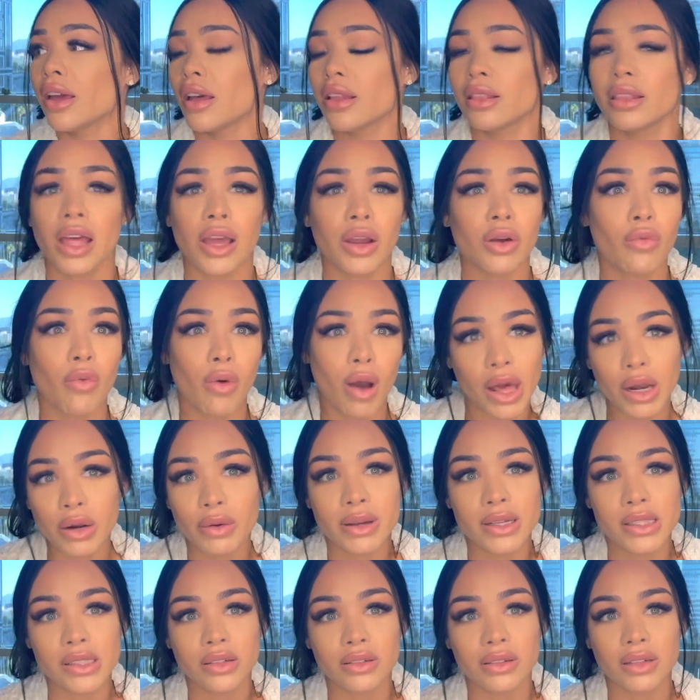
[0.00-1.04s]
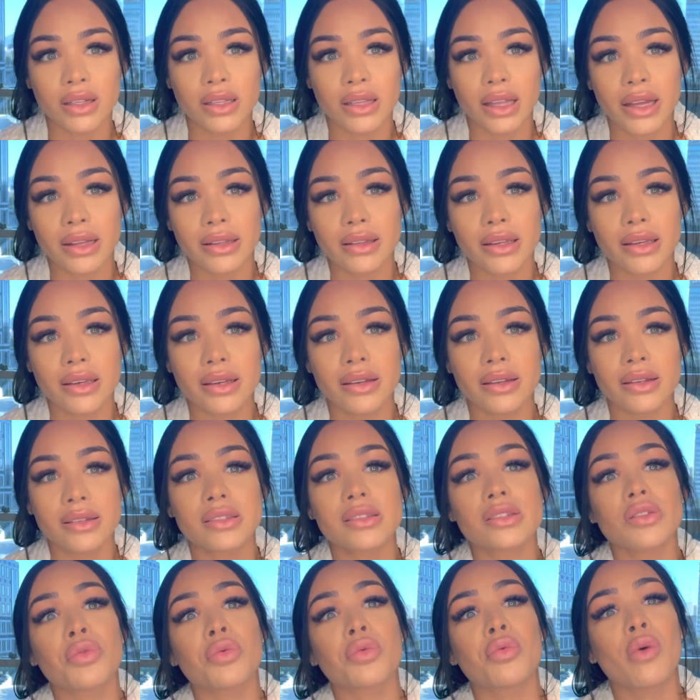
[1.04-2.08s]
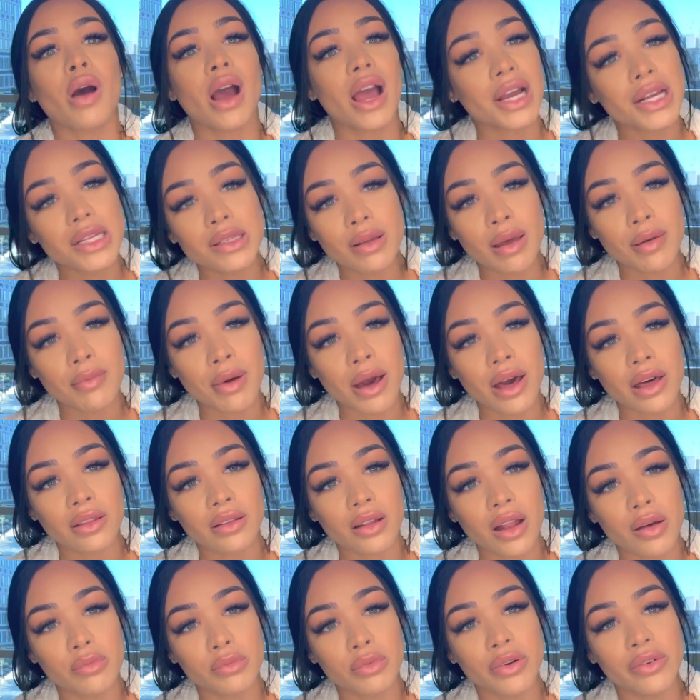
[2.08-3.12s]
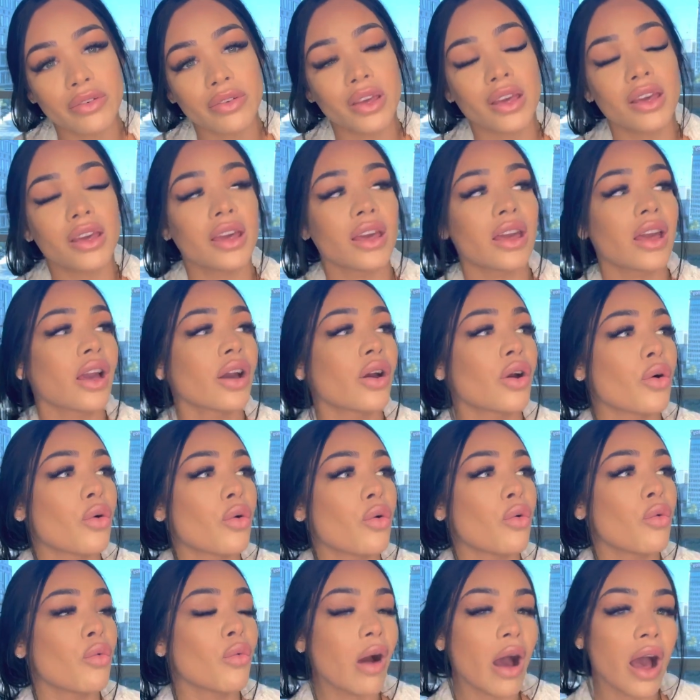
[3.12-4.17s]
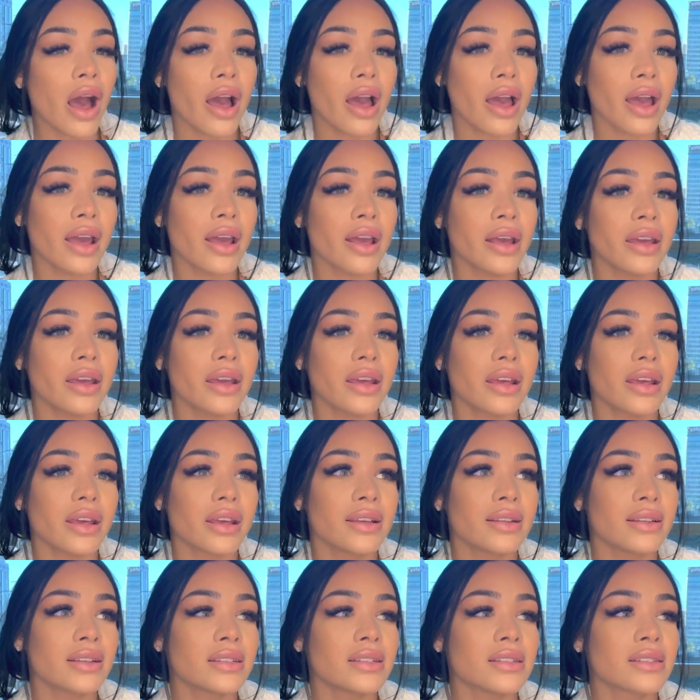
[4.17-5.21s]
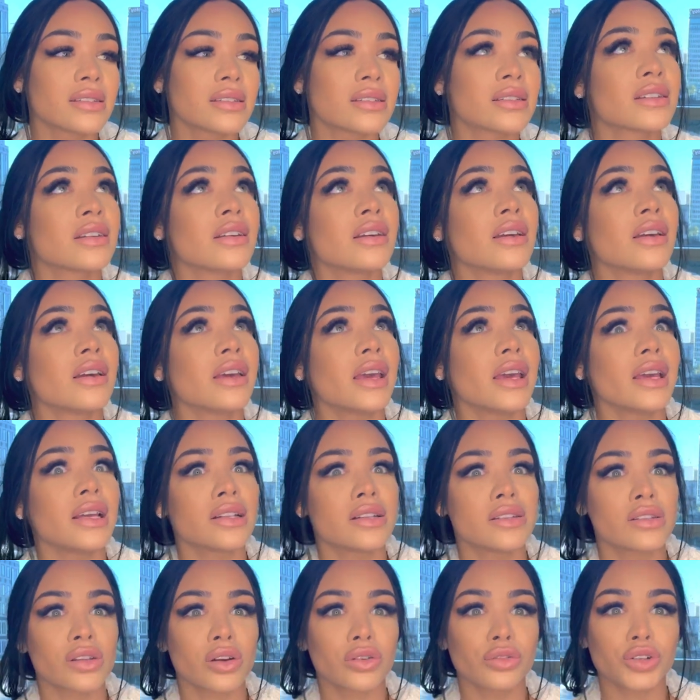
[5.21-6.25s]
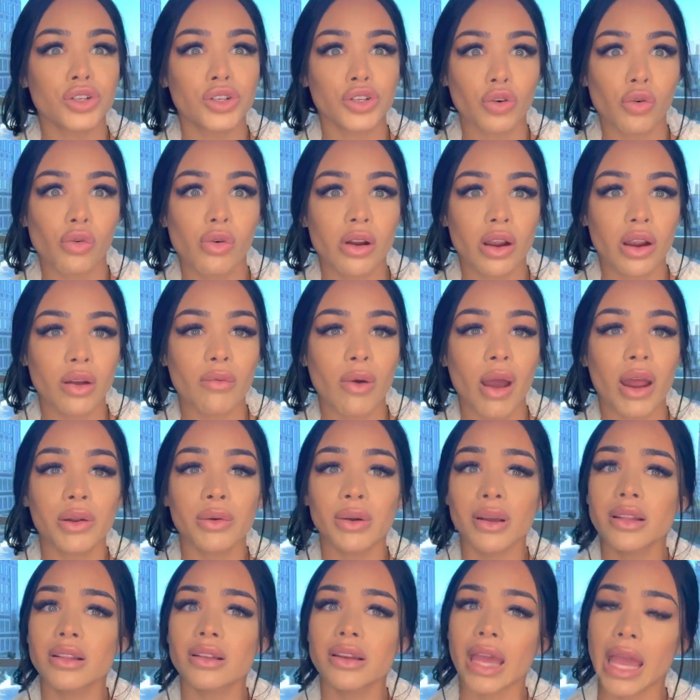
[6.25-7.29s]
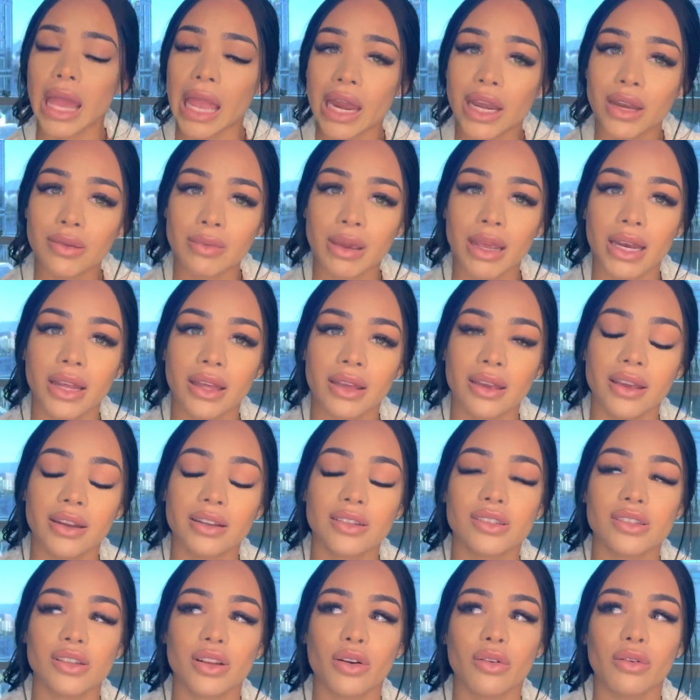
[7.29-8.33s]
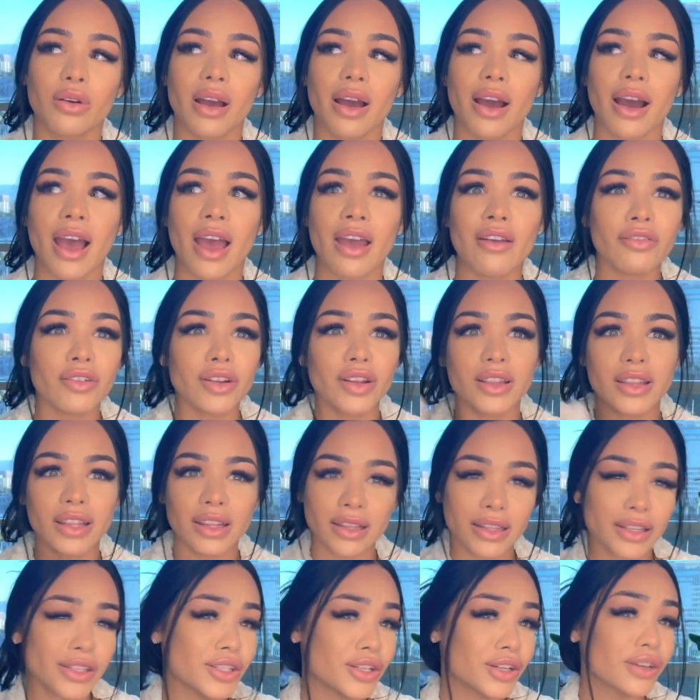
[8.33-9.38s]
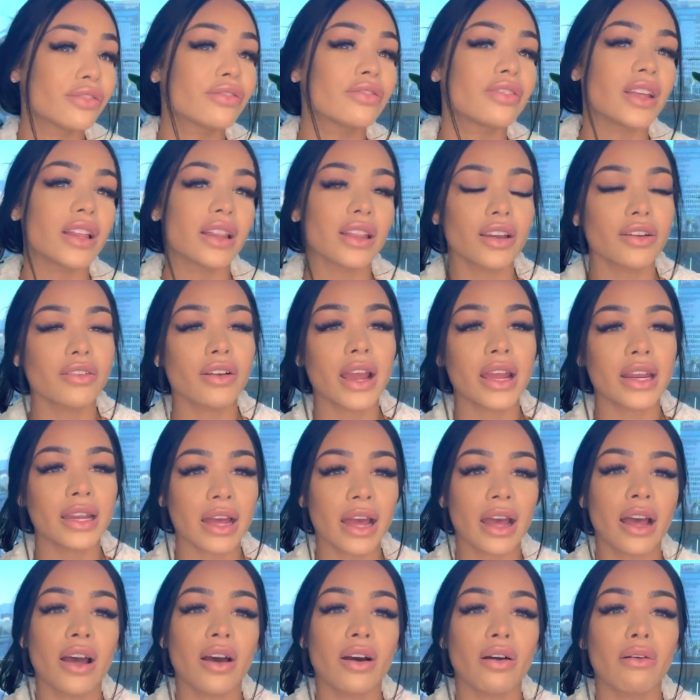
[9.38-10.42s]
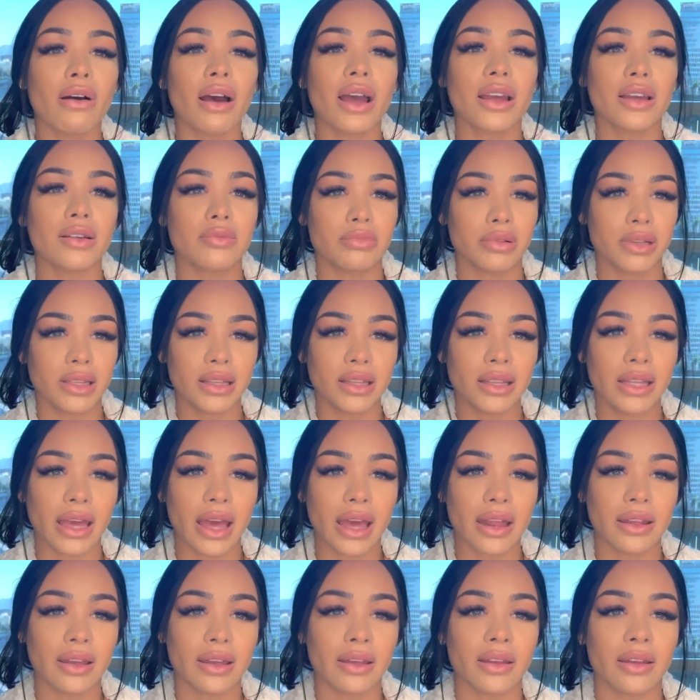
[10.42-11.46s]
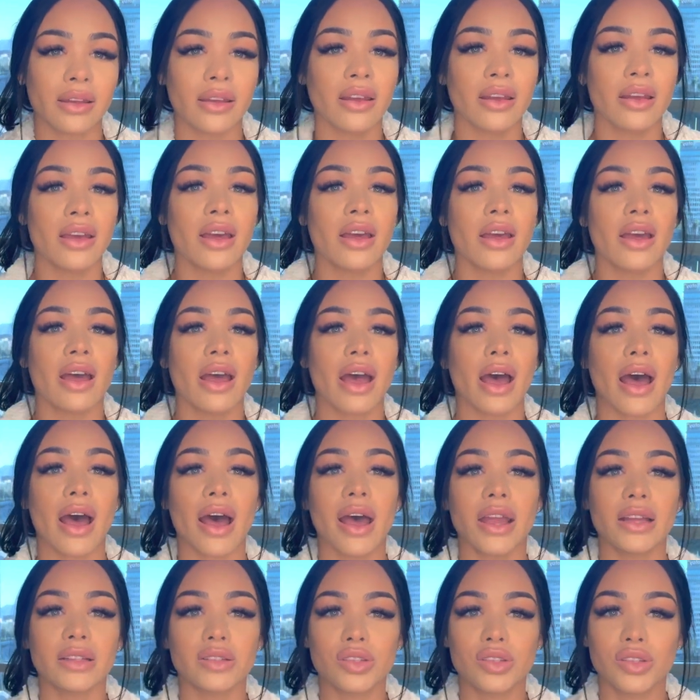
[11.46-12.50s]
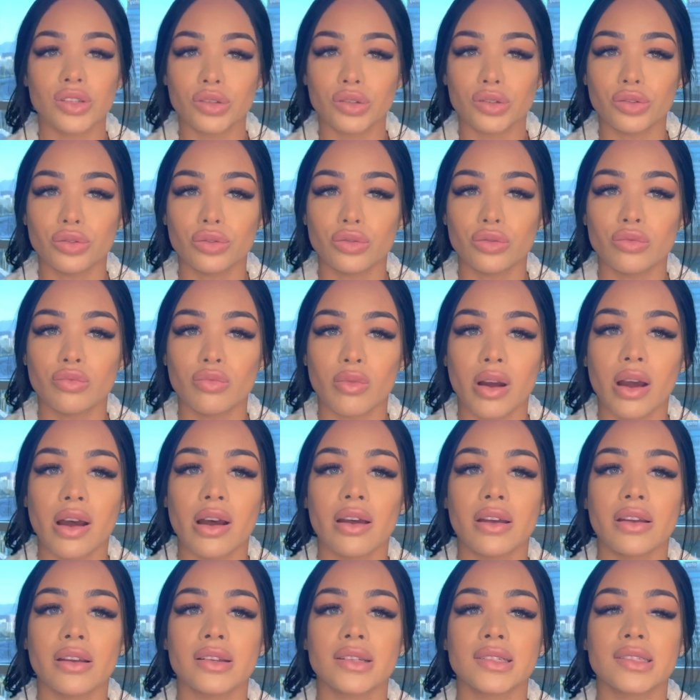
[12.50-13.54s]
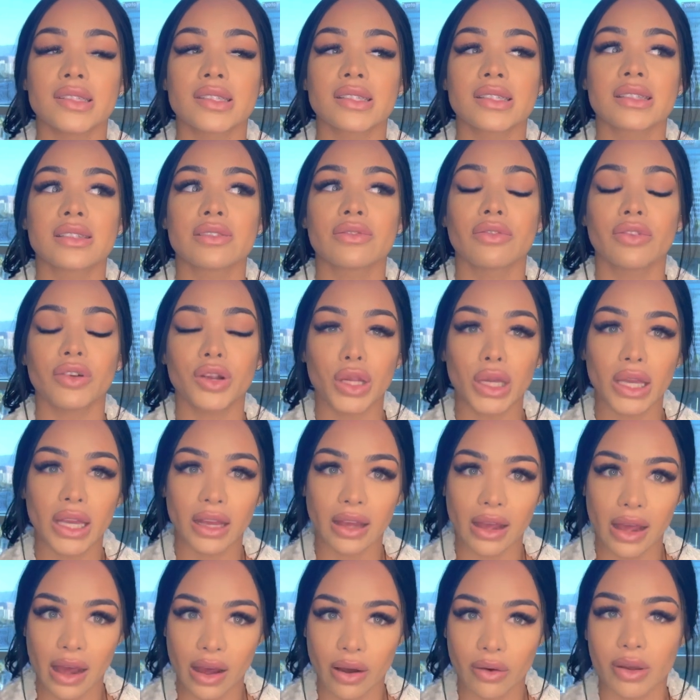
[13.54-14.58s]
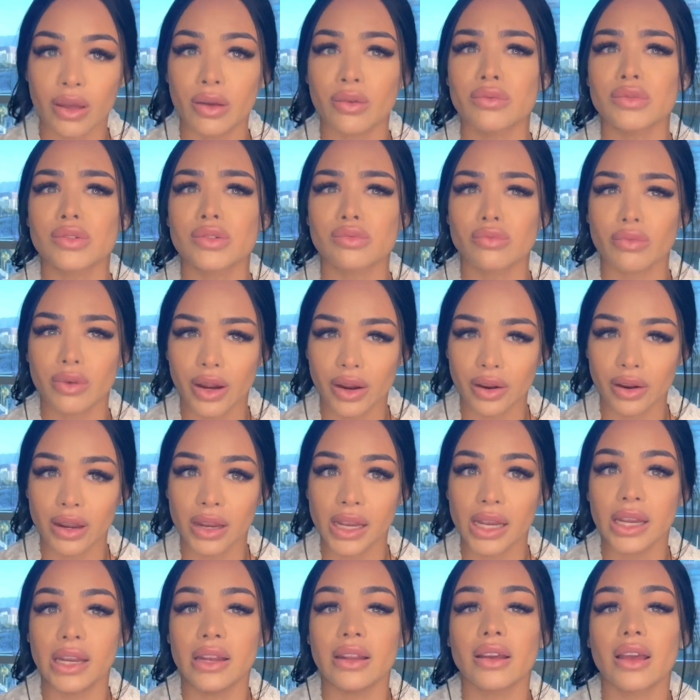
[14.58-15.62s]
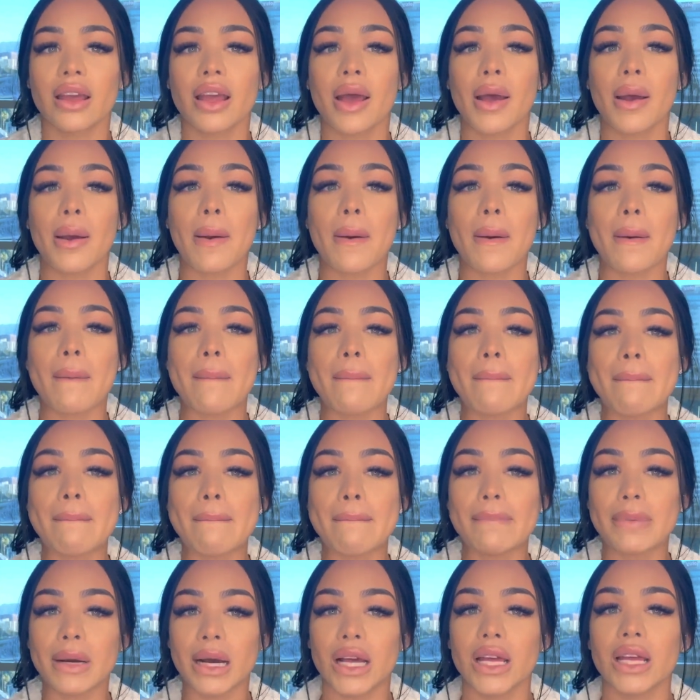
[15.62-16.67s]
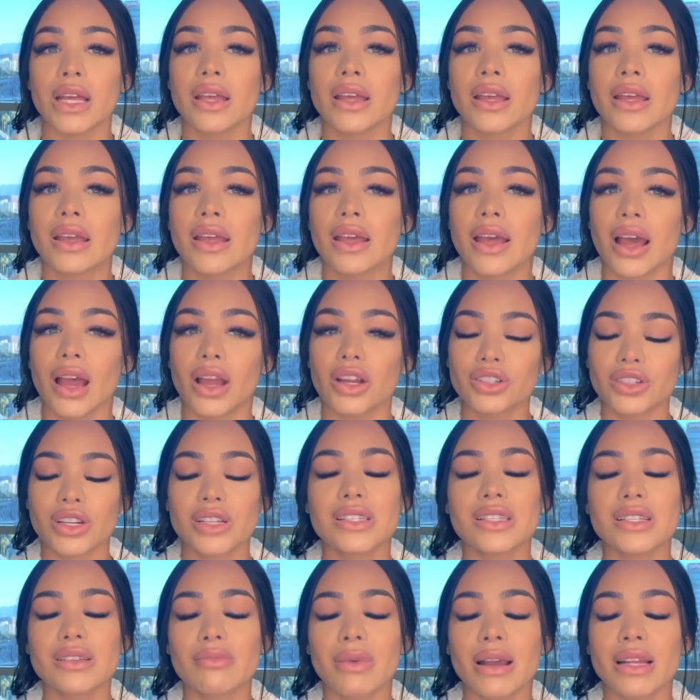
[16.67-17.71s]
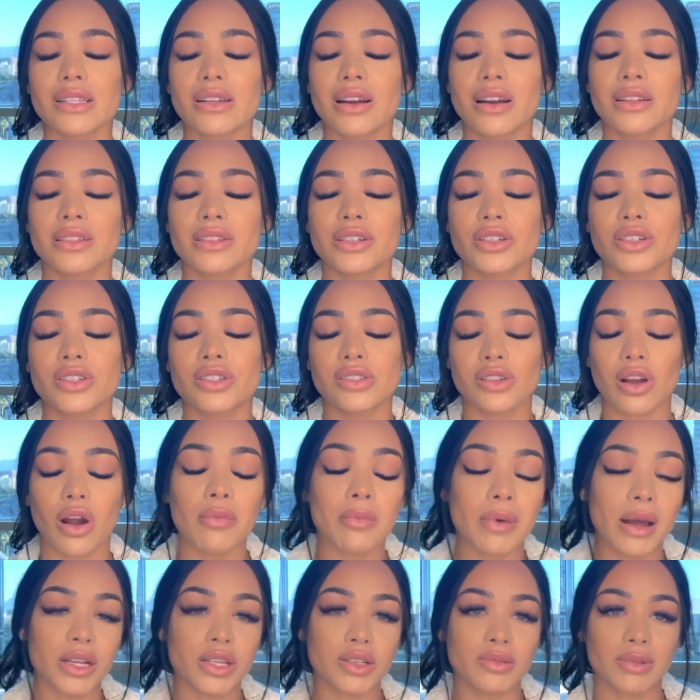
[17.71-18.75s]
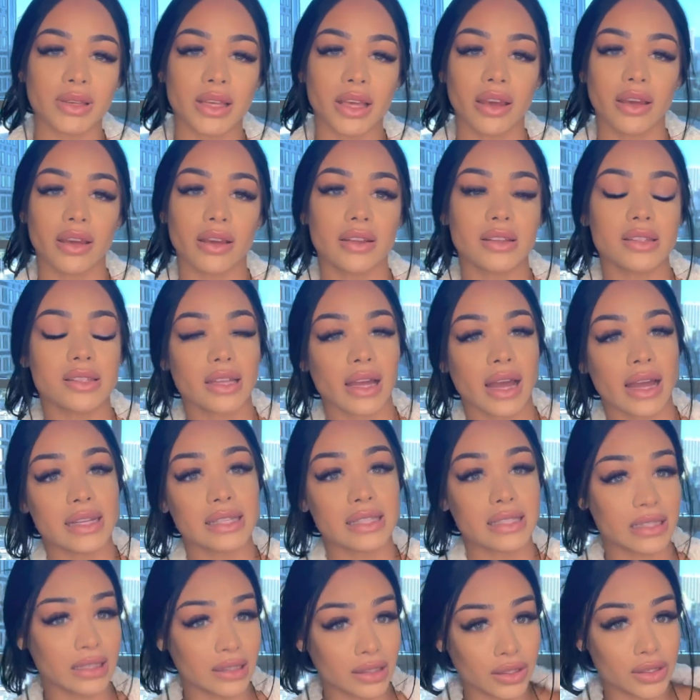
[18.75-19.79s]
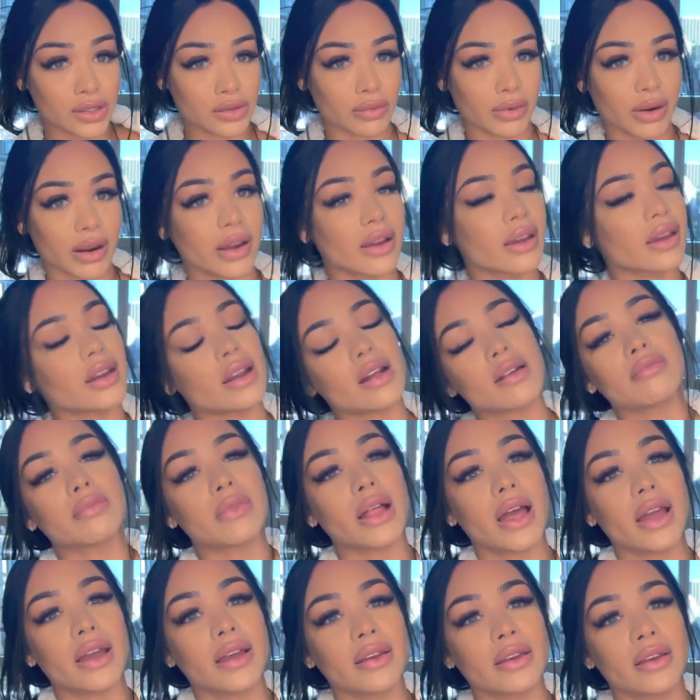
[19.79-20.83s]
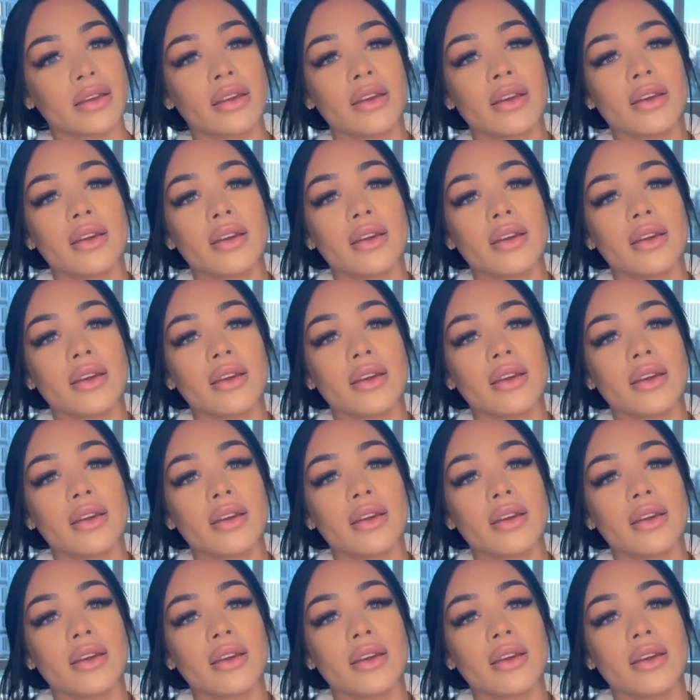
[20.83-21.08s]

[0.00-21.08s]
Like, why do I still look like this? Why is my mouth not moving? Why is it's so short? Why do I look animated? So everything that you're feeling right now, I completely get it. I too was freaking out and was worried, but I trusted my doctor so much because I seen his work and I'm like,